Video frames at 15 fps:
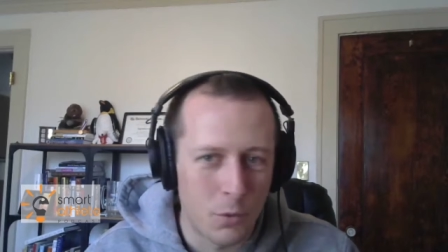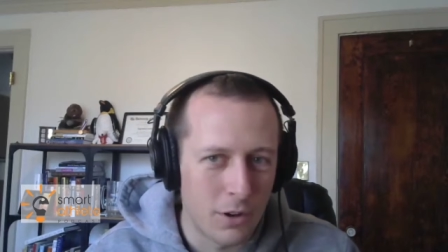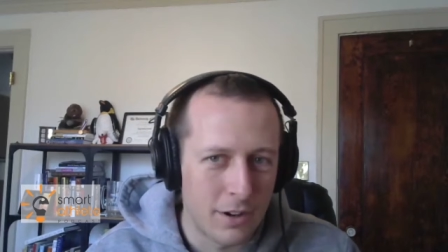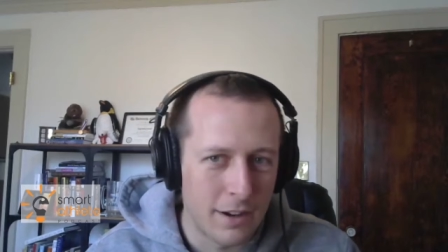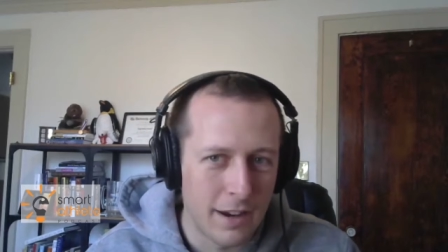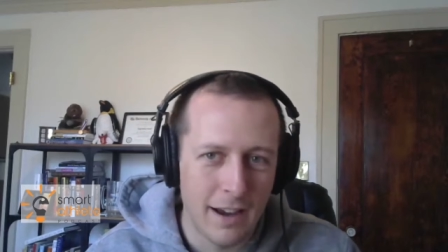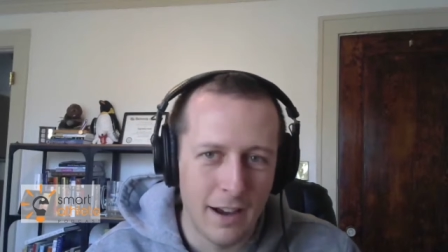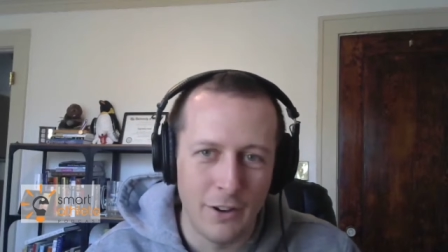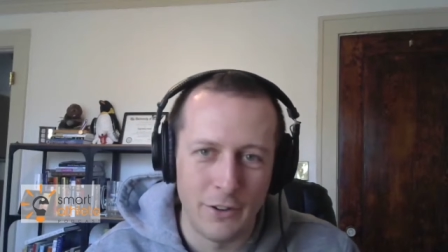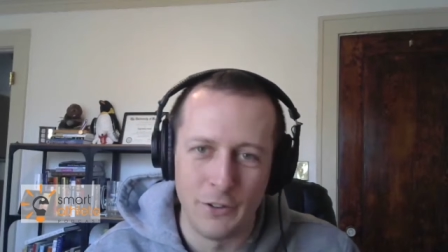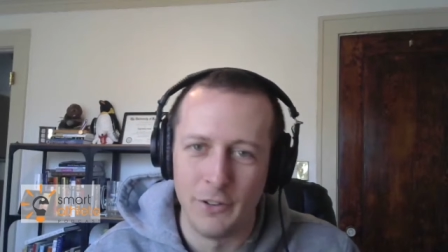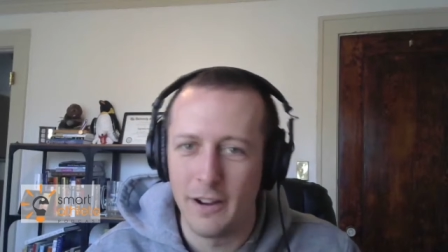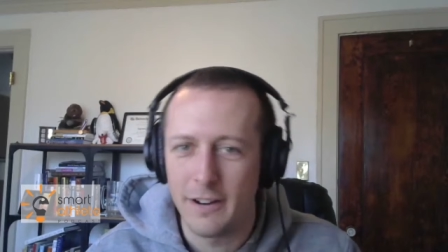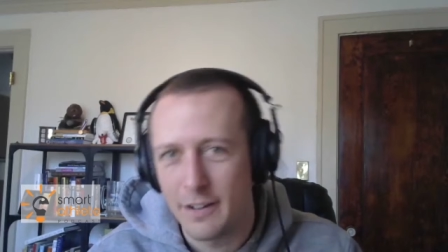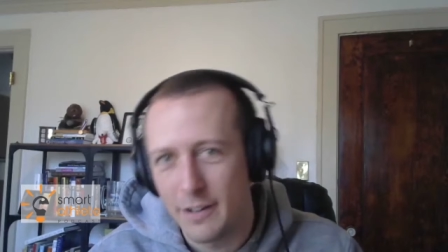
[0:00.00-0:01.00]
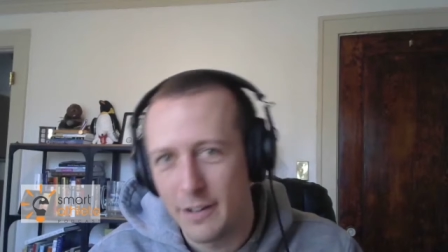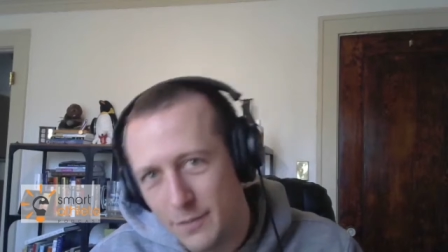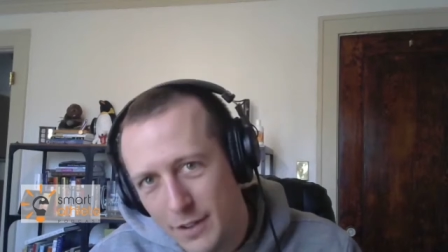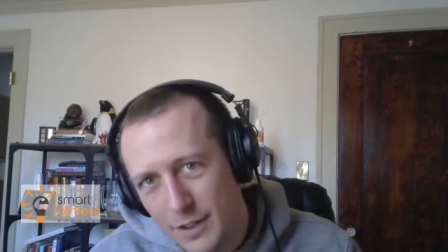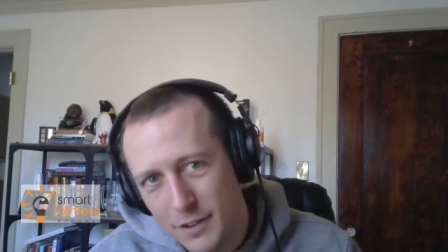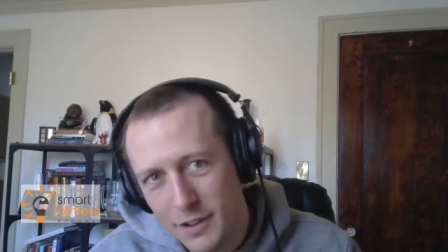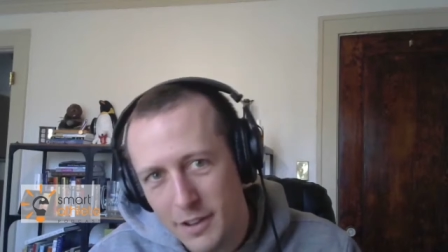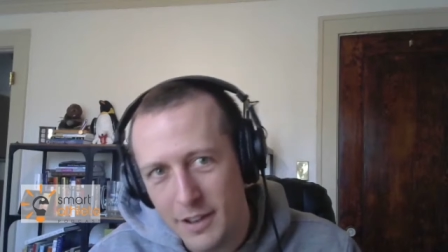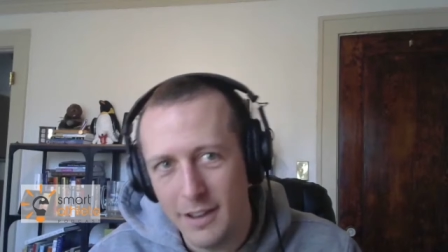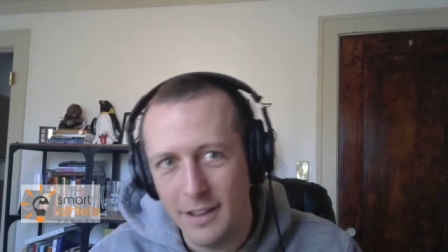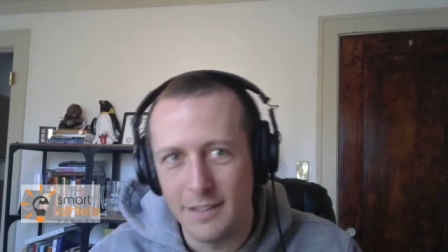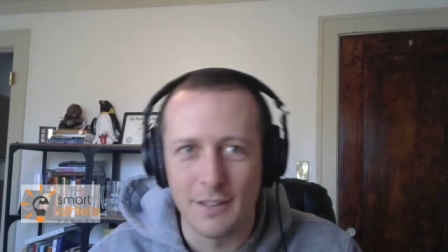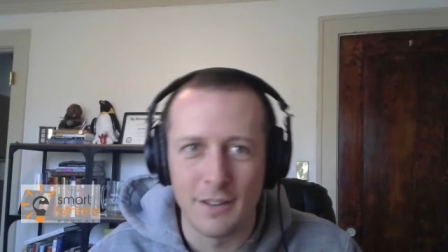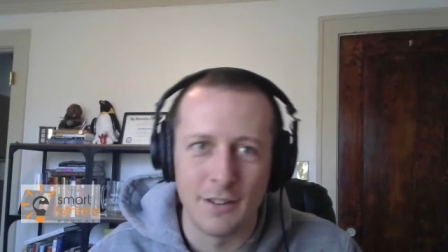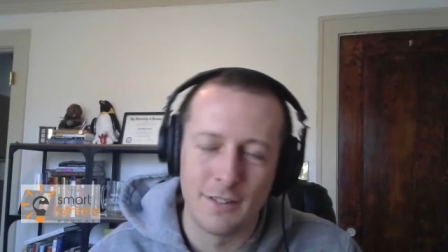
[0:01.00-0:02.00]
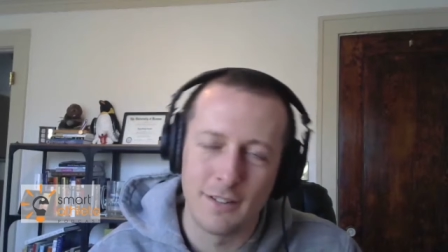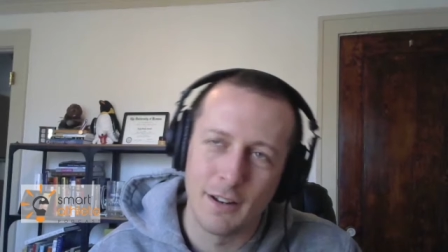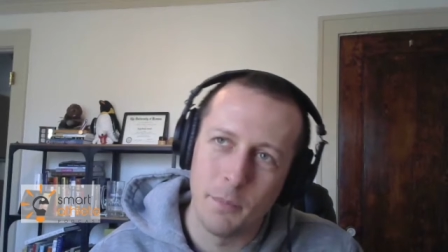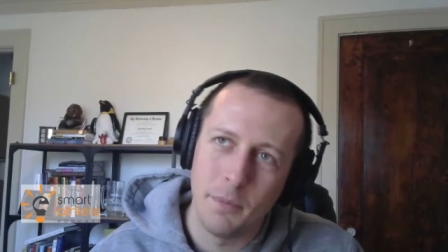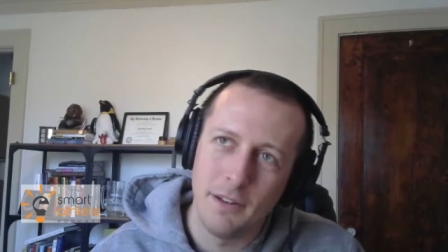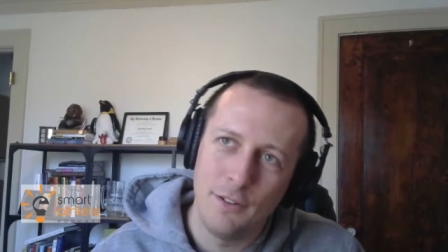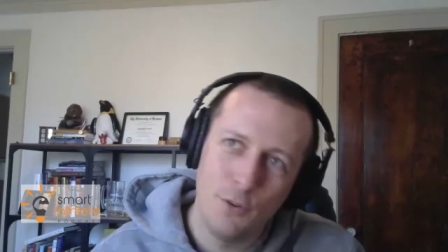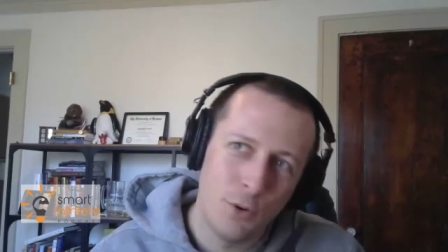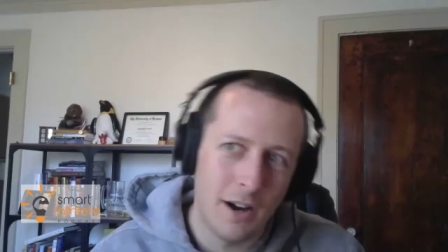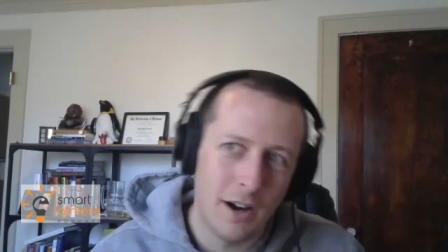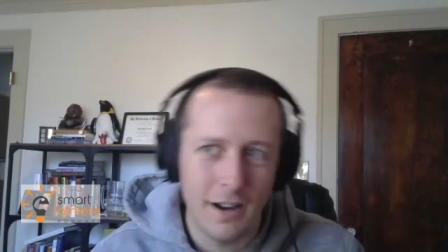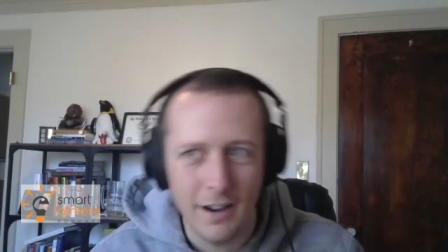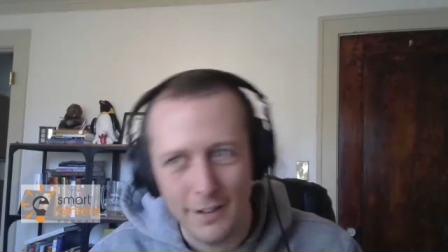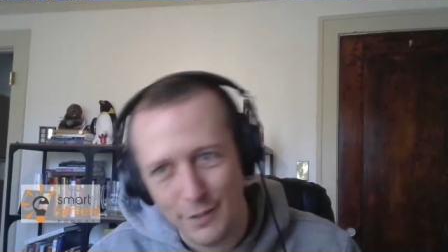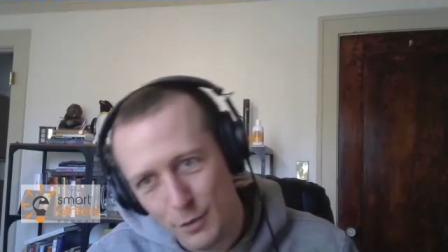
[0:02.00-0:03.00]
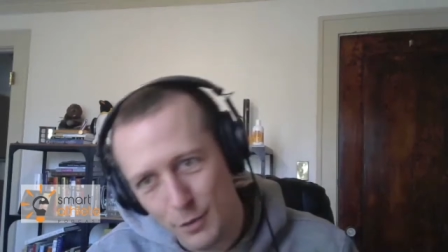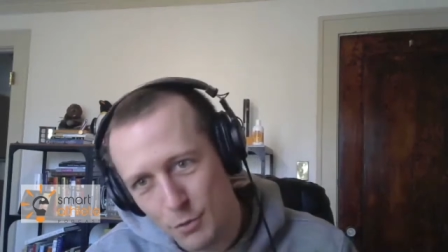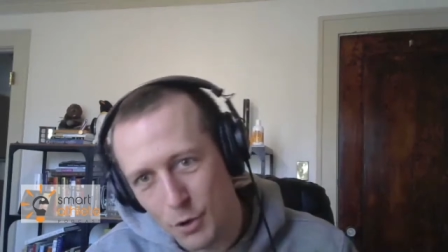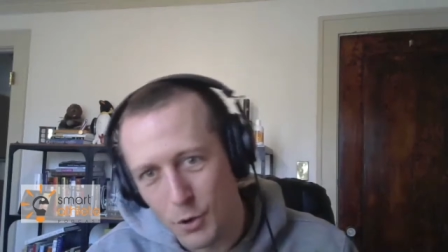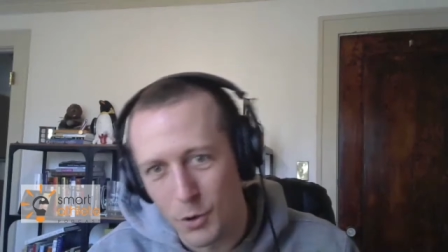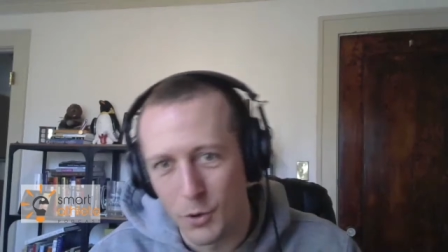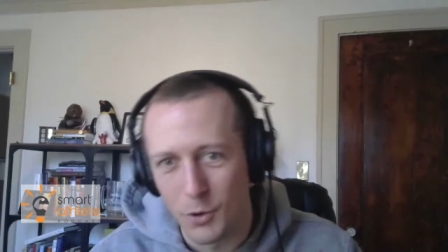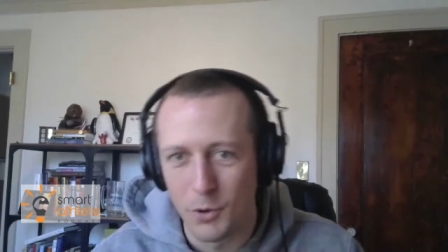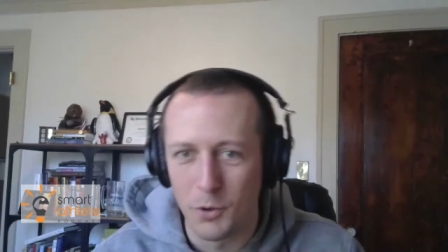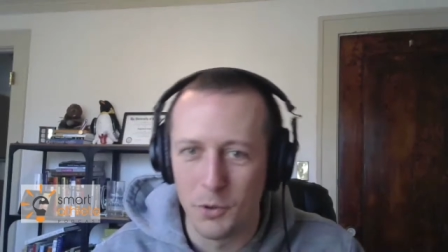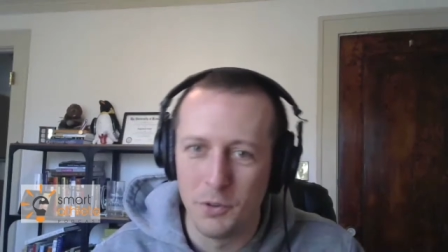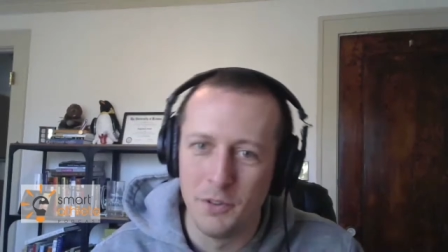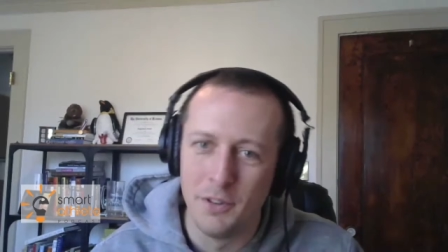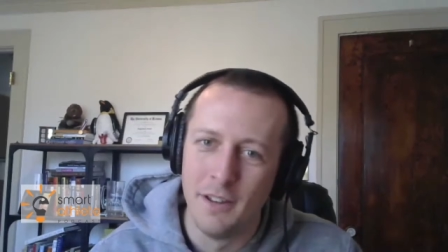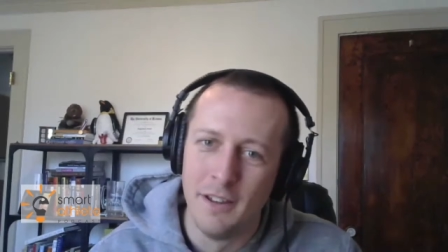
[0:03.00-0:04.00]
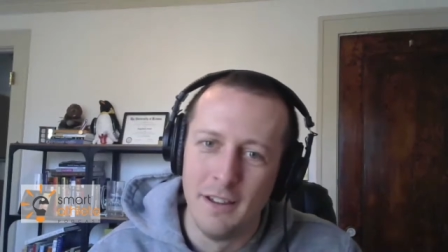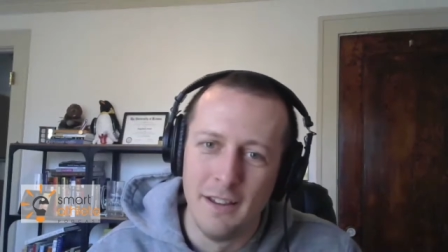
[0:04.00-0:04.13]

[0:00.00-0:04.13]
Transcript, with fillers: work out you're not going to feel it it's going to be too hot too cold